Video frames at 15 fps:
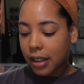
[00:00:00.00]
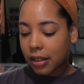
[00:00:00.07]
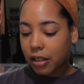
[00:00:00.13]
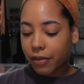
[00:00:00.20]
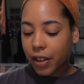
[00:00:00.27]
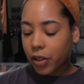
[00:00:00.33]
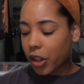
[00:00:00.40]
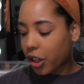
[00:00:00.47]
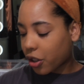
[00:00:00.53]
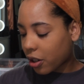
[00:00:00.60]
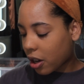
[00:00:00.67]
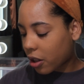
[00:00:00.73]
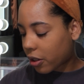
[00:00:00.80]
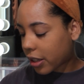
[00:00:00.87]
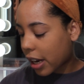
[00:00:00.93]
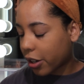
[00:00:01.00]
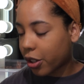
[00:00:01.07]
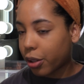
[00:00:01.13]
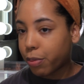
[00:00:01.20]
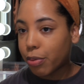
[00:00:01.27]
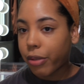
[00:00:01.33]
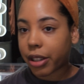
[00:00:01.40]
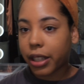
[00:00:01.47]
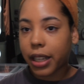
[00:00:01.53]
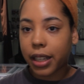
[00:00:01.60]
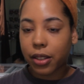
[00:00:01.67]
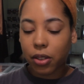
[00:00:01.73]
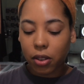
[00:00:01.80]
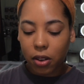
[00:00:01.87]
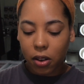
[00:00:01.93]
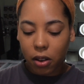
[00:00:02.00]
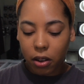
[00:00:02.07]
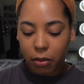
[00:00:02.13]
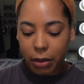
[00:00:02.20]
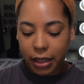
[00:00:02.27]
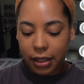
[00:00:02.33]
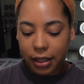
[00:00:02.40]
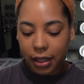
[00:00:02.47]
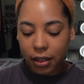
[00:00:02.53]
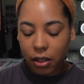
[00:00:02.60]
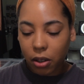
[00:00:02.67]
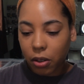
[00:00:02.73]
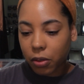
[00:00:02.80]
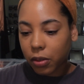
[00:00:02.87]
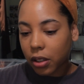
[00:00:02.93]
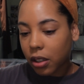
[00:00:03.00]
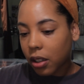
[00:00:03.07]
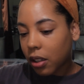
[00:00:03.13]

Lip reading: The foundation color is actually pretty nice on my skin tone.